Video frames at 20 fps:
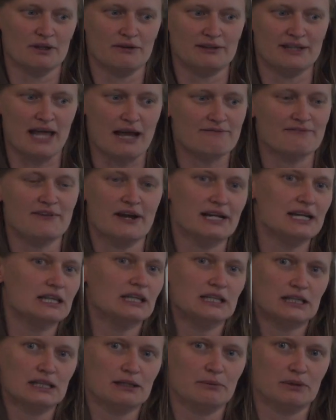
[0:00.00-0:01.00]
there are very
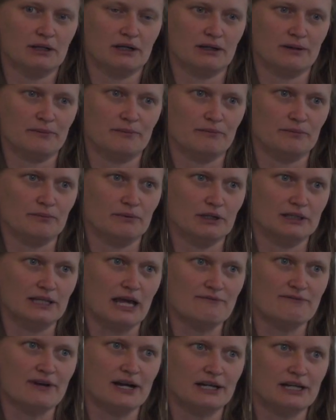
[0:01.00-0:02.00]
little, um,
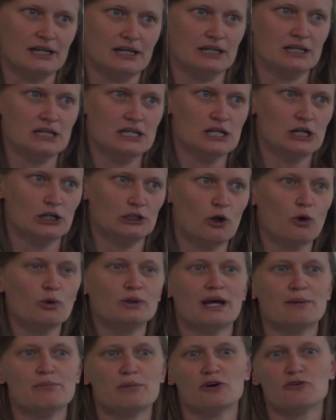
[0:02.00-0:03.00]
there are very low
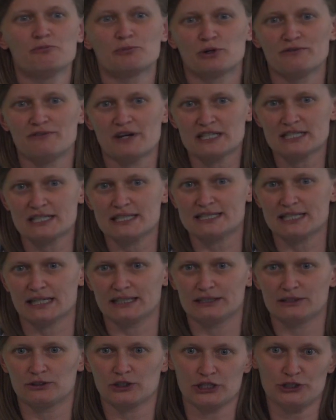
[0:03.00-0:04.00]
number of professions
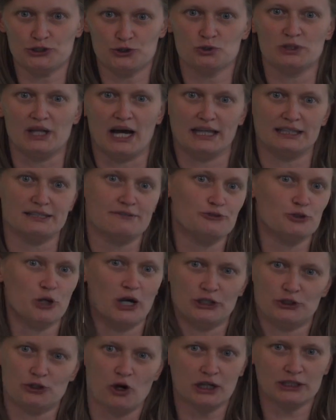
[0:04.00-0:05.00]
that can do that. If you
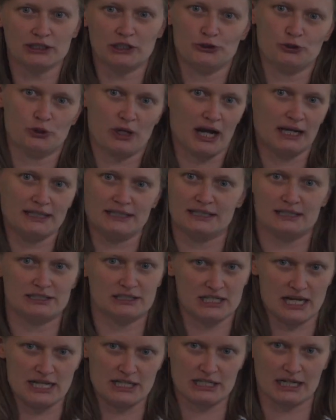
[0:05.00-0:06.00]
are a doctor, you can't
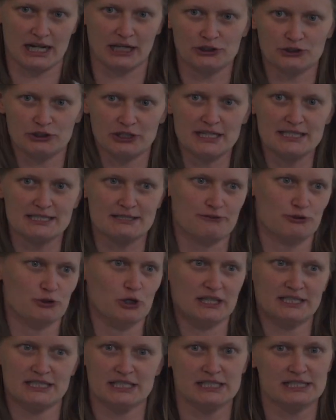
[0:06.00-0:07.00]
change countries. If you
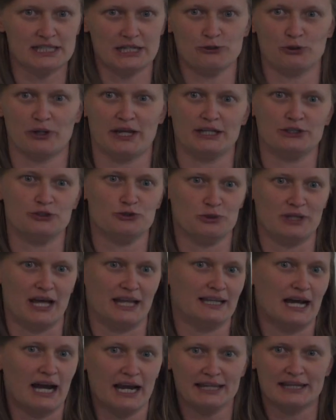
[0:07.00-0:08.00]
are a teacher, you can't do
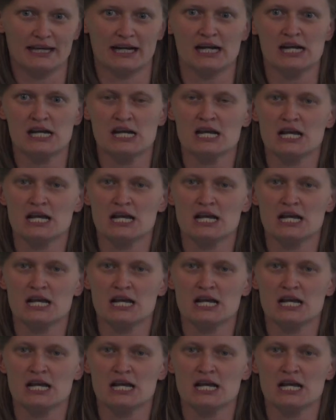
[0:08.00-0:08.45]
that either.